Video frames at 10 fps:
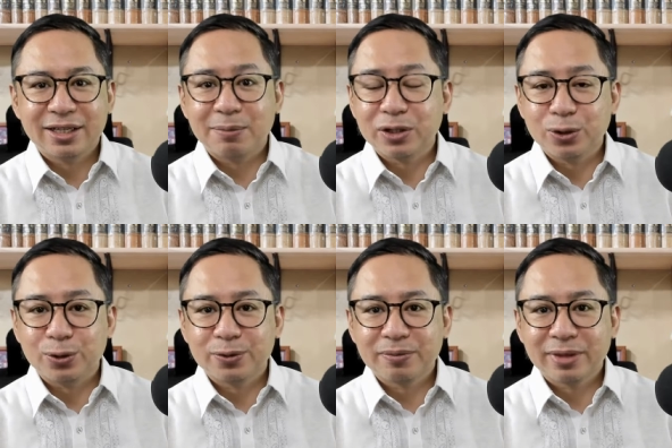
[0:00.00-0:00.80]
Number
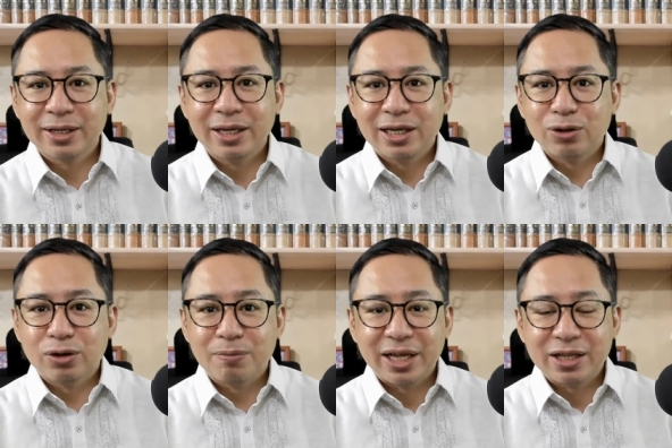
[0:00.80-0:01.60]
two,
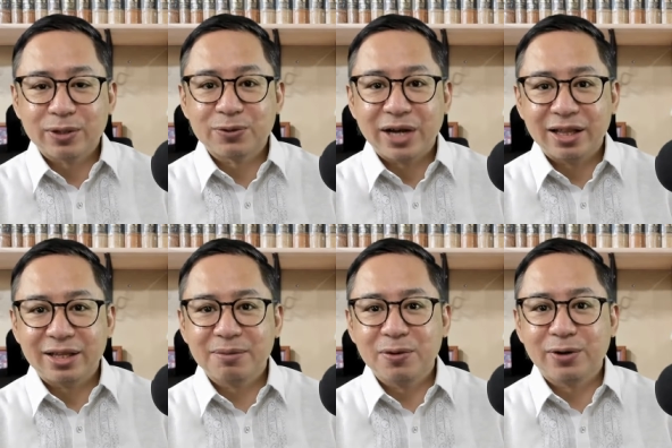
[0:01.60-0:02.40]
no complaint was
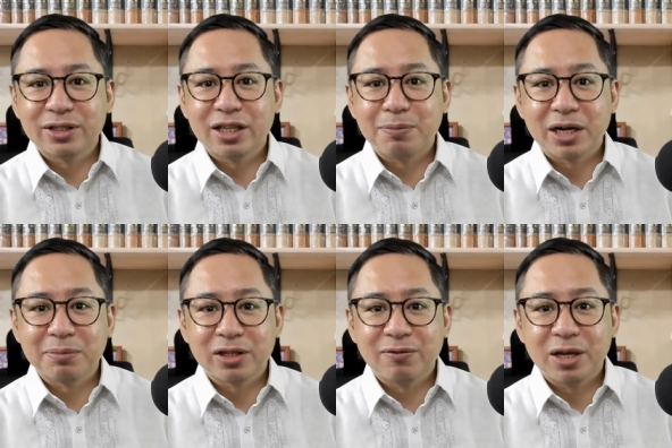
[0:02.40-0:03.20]
filed before the
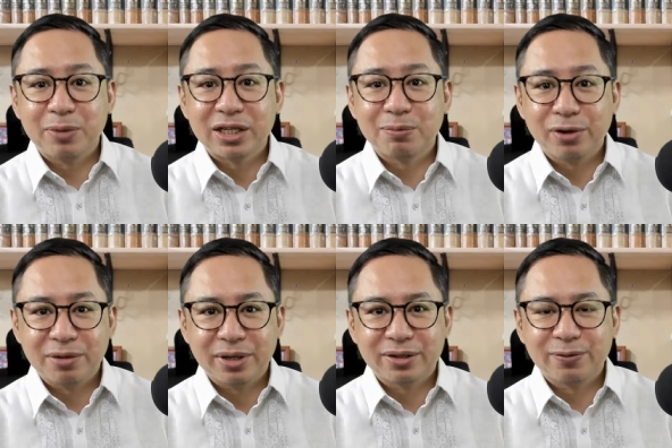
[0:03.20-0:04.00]
Department of Labor and
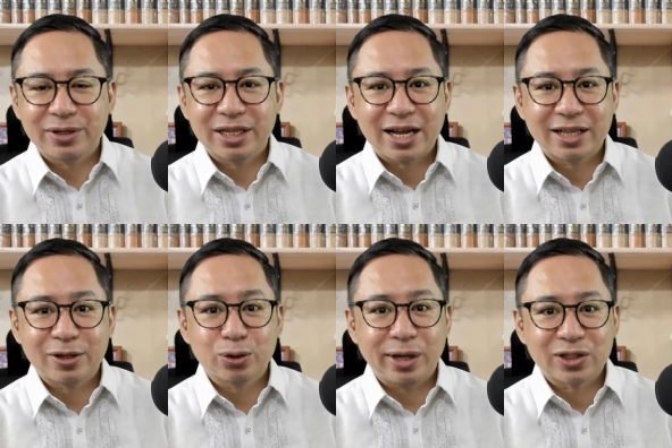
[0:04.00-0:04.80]
Employment for the
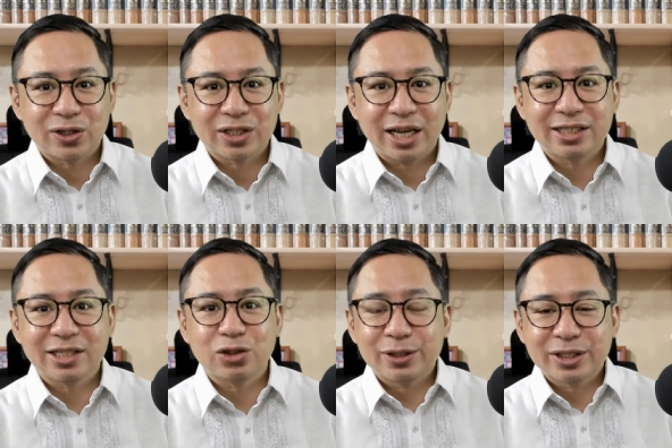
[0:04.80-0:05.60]
latter to
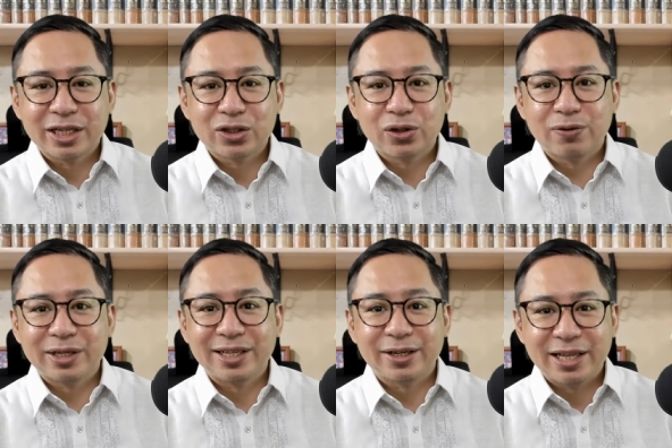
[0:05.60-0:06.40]
exercise its jurisdiction
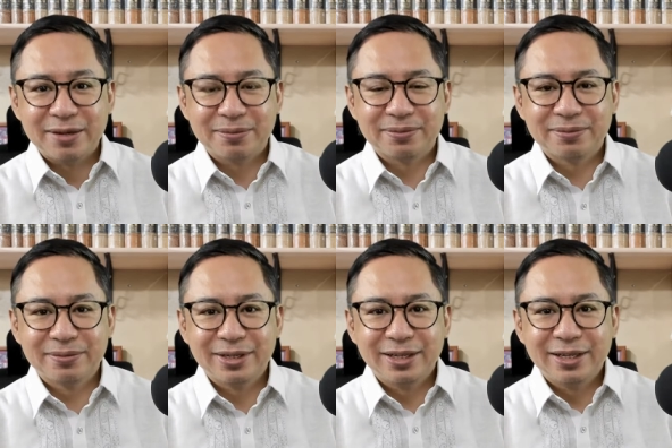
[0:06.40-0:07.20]
over their claim.
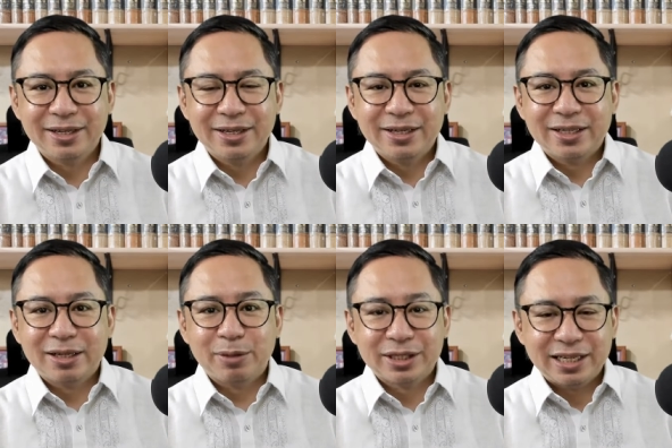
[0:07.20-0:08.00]

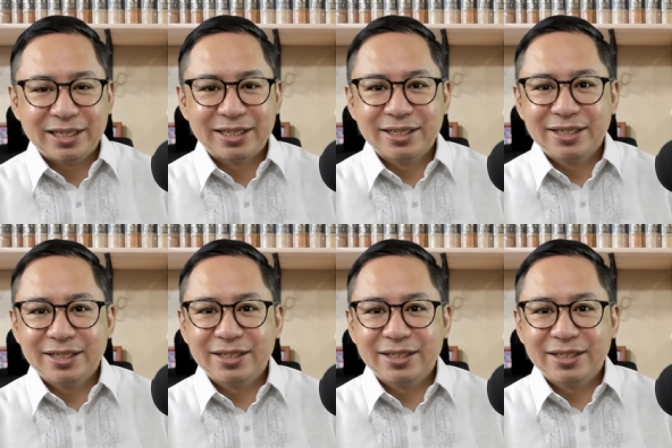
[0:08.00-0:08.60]
Number three,